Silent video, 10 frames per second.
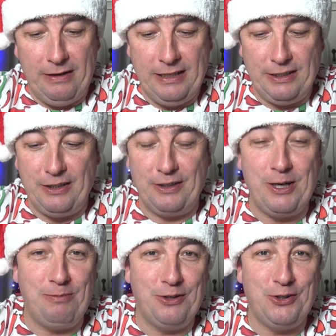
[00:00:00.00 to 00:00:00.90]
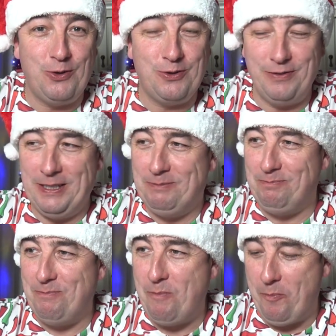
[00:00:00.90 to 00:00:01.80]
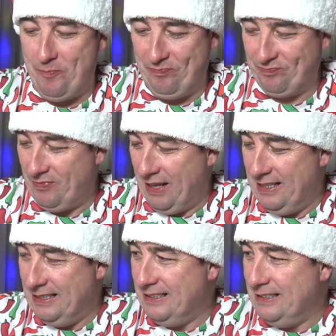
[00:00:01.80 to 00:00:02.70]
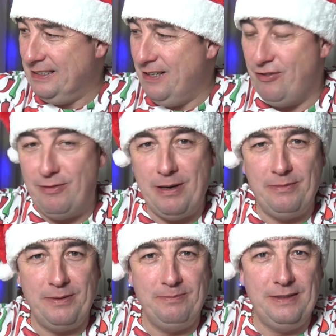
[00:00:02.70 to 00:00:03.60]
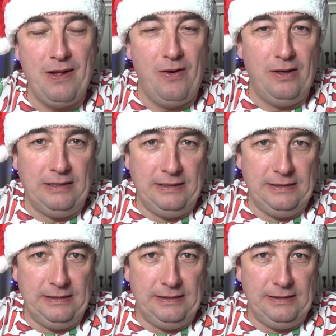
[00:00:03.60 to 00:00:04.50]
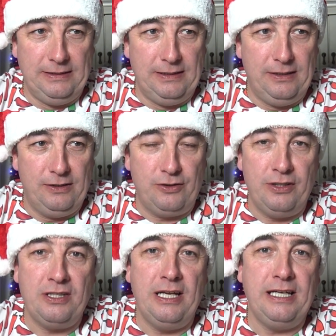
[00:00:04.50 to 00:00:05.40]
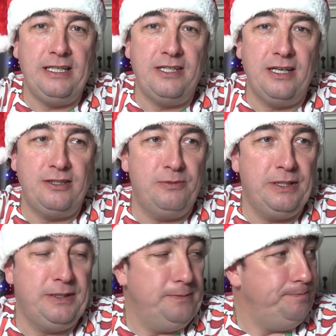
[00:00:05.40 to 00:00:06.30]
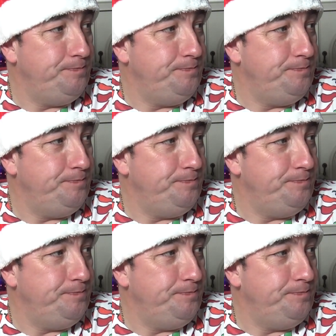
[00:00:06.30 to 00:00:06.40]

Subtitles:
I got a couple of jokes for you, if I remember them. So this lady said to me,